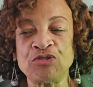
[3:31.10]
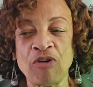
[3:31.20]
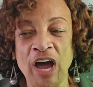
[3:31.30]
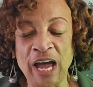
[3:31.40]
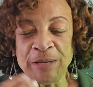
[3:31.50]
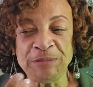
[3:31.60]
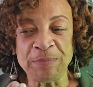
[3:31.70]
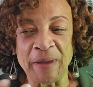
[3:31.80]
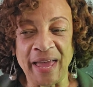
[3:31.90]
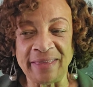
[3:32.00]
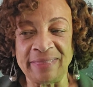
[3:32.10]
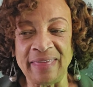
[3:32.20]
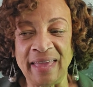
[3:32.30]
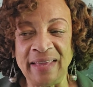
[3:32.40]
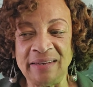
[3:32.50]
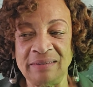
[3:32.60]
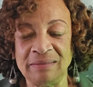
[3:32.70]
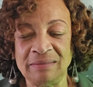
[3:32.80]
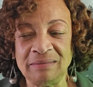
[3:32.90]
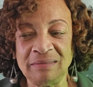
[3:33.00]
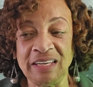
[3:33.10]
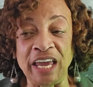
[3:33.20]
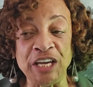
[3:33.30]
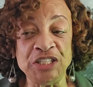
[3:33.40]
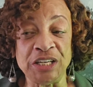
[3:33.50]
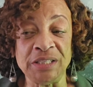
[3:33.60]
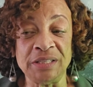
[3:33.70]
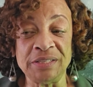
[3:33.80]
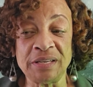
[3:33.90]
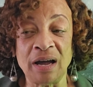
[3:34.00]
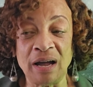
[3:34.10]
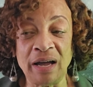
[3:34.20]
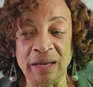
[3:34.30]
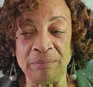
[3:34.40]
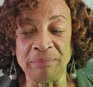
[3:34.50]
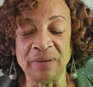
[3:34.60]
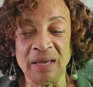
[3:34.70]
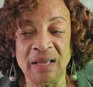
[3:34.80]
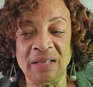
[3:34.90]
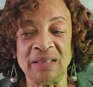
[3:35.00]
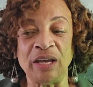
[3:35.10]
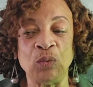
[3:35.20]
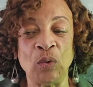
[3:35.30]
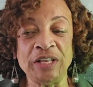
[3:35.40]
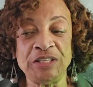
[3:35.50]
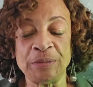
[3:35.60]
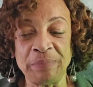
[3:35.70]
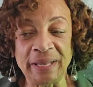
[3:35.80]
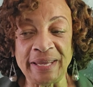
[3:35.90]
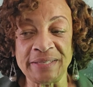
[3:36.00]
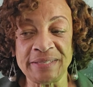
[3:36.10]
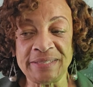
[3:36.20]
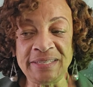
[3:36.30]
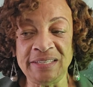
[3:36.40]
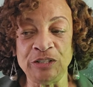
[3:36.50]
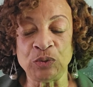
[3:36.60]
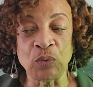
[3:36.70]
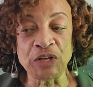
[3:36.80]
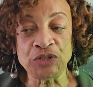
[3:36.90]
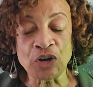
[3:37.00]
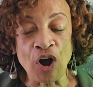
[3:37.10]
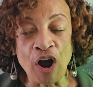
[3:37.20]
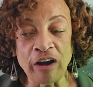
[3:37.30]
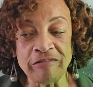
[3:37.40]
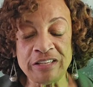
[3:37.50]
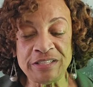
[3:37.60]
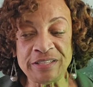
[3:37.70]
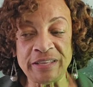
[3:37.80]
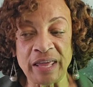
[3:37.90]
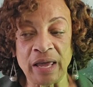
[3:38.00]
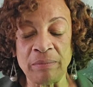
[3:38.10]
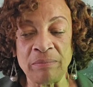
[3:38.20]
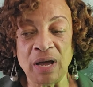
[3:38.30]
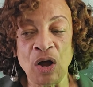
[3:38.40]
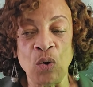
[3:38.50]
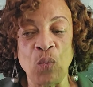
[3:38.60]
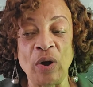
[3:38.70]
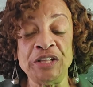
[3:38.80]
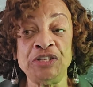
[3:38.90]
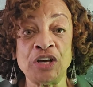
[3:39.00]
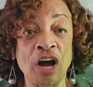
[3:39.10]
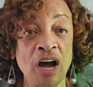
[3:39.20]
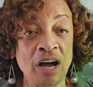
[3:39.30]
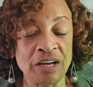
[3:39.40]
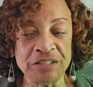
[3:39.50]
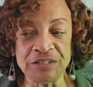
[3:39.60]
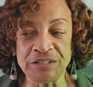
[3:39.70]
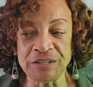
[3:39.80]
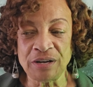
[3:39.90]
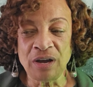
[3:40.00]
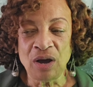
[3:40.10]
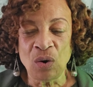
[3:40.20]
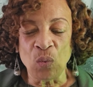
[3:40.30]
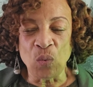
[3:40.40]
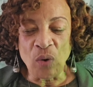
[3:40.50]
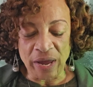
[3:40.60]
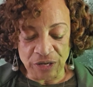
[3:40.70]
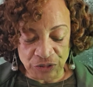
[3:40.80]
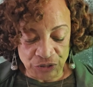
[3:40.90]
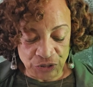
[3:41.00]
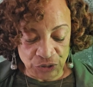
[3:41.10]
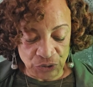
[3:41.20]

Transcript: tribes back then, gauging the time, like when to plant seeds, when to harvest them, when to hunt, when